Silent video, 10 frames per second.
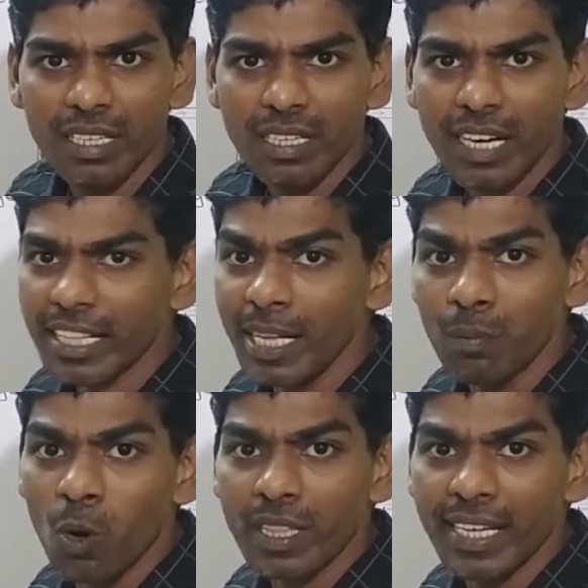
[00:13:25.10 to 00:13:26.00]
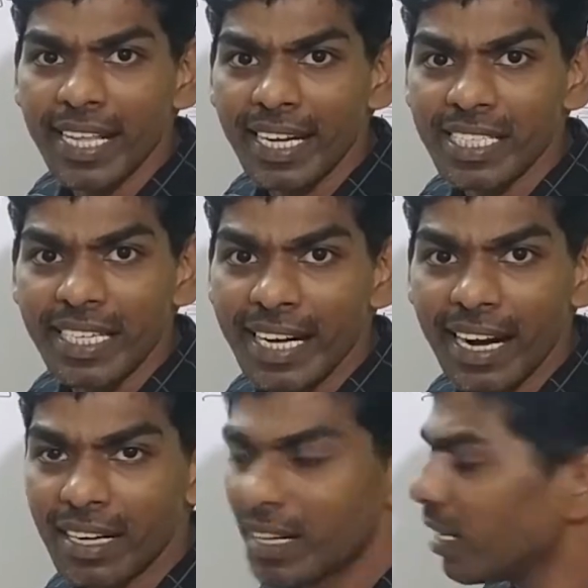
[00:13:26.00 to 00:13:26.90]
Nothing more than that is
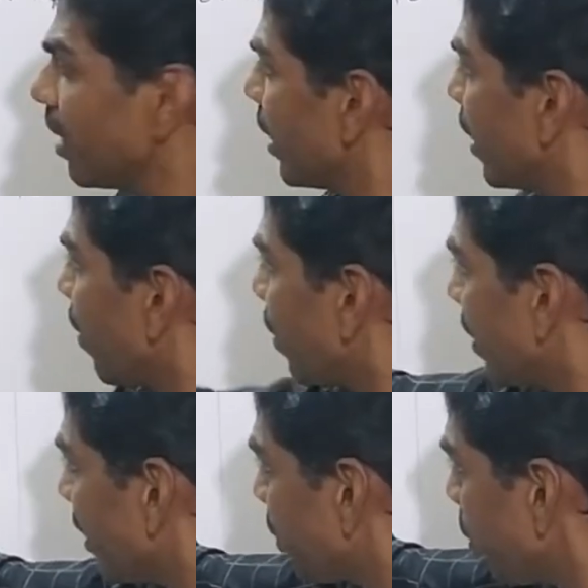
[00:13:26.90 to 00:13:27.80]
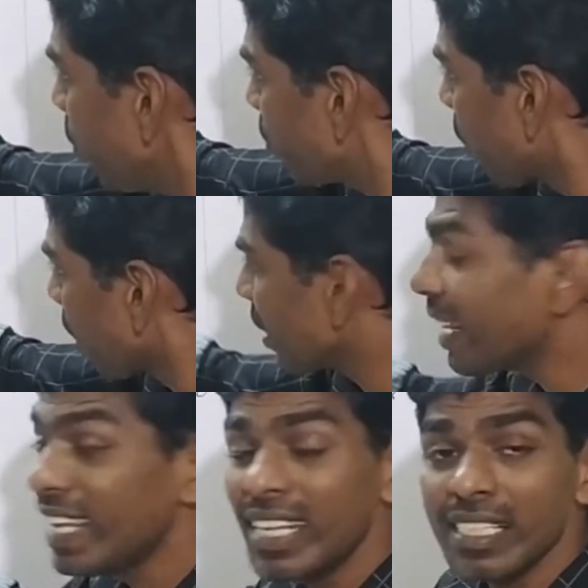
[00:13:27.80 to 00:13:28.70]
needed. The tubes are,
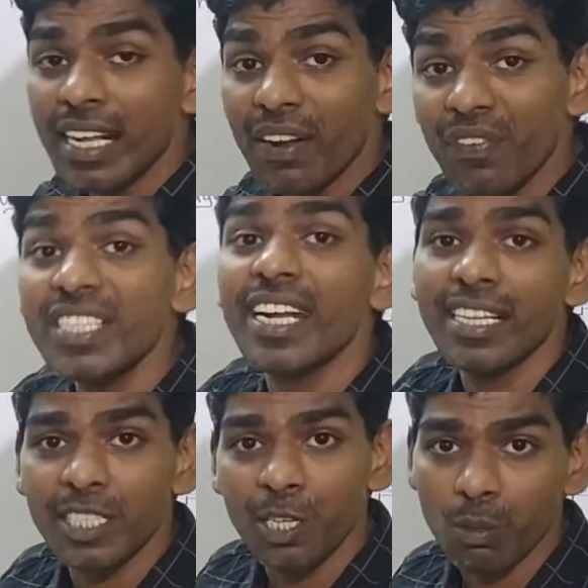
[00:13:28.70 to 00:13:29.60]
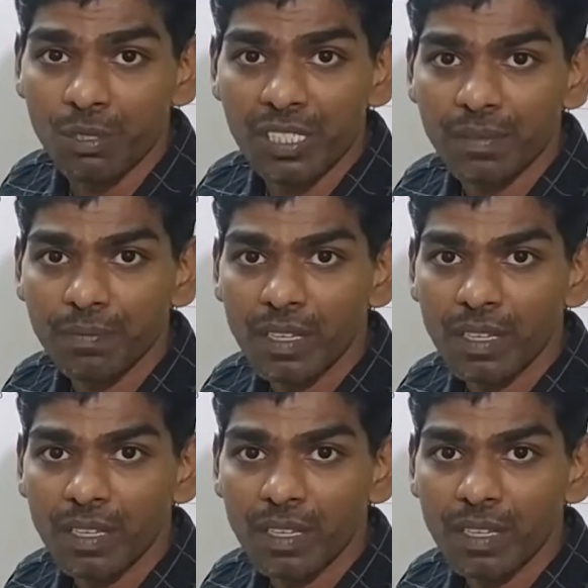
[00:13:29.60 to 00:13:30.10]
that is the refrigerant tubes.